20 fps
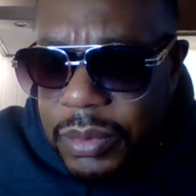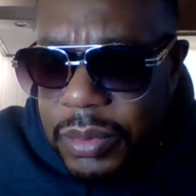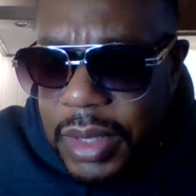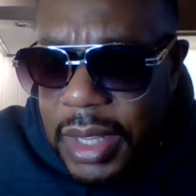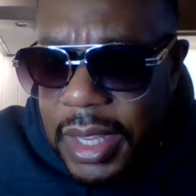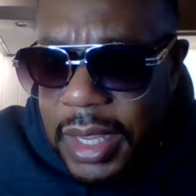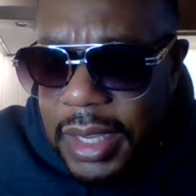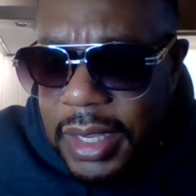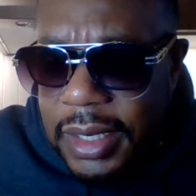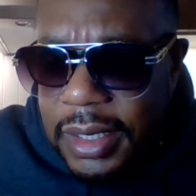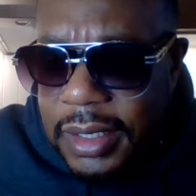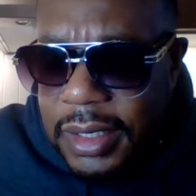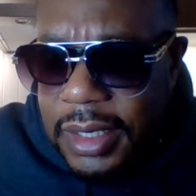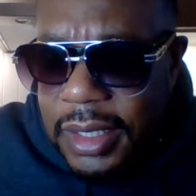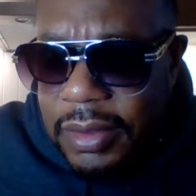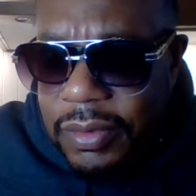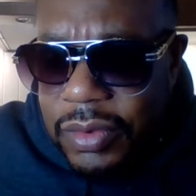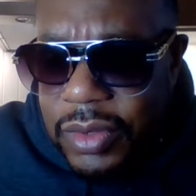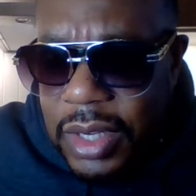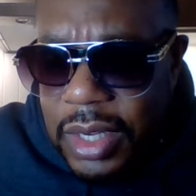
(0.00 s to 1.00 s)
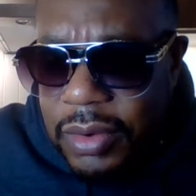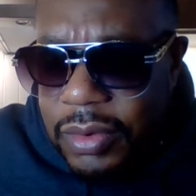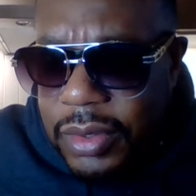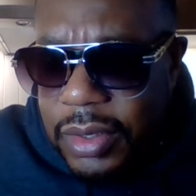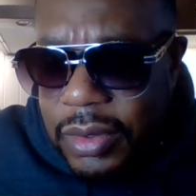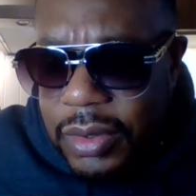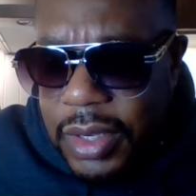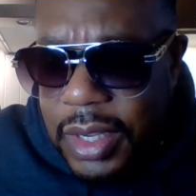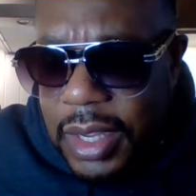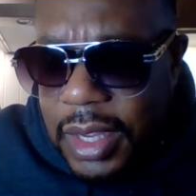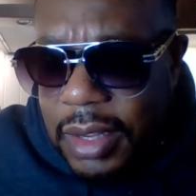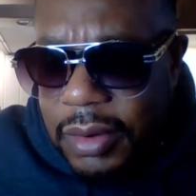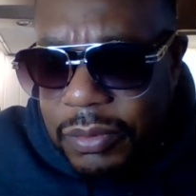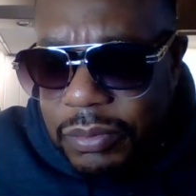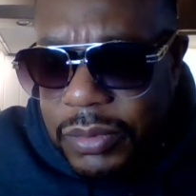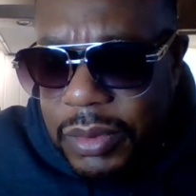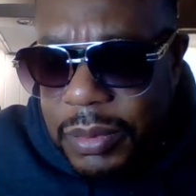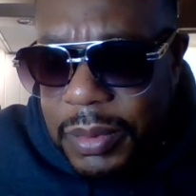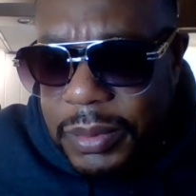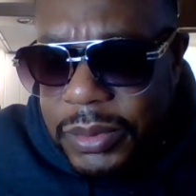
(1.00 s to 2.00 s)
aid leave. Okay, I'm
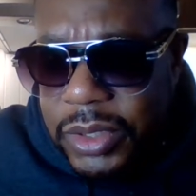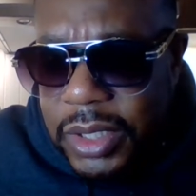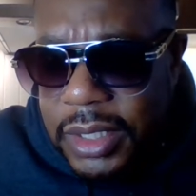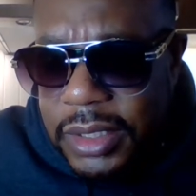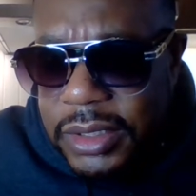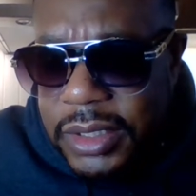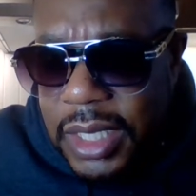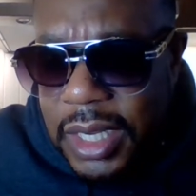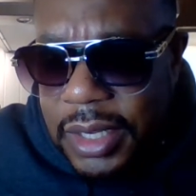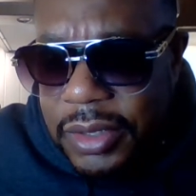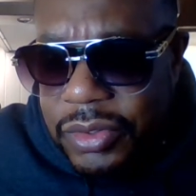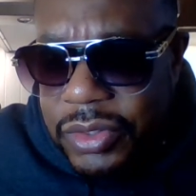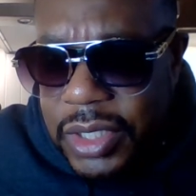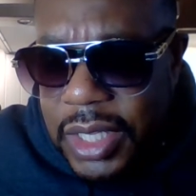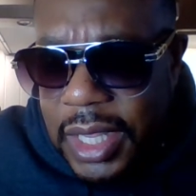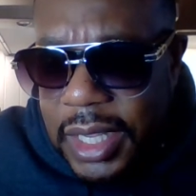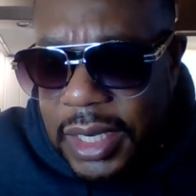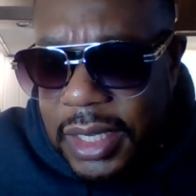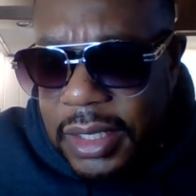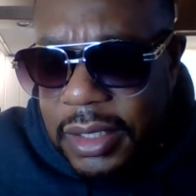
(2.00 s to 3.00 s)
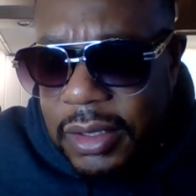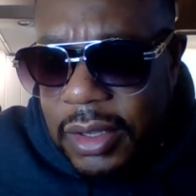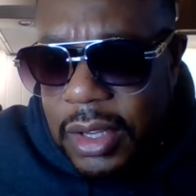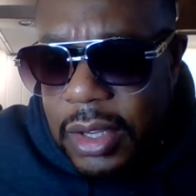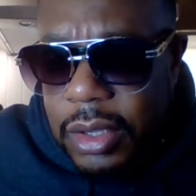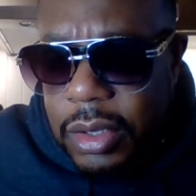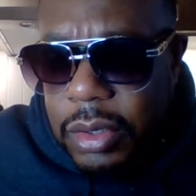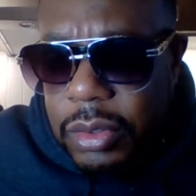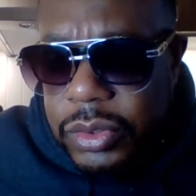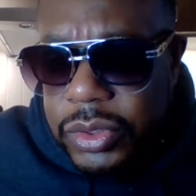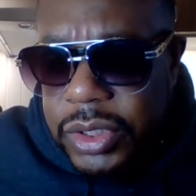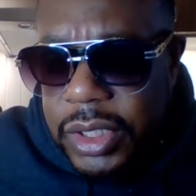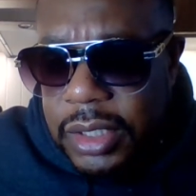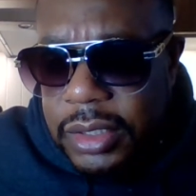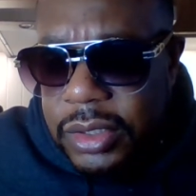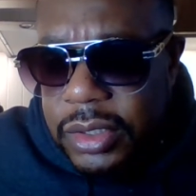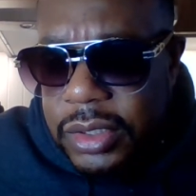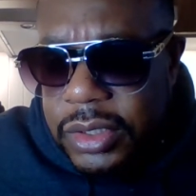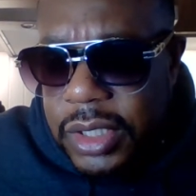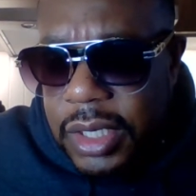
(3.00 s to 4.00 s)
trying to understand how you're saying it. Close
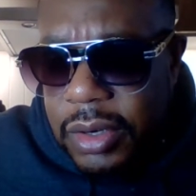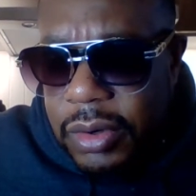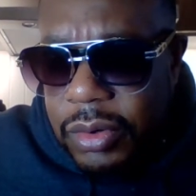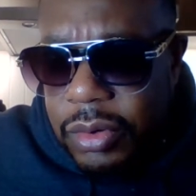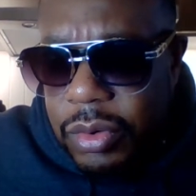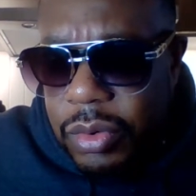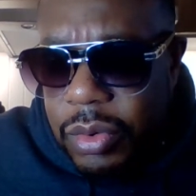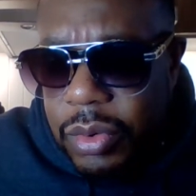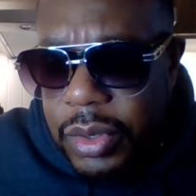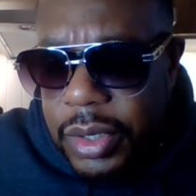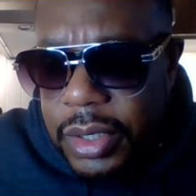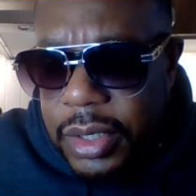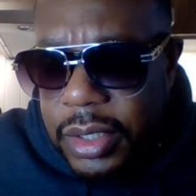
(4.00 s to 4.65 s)
shelters and are going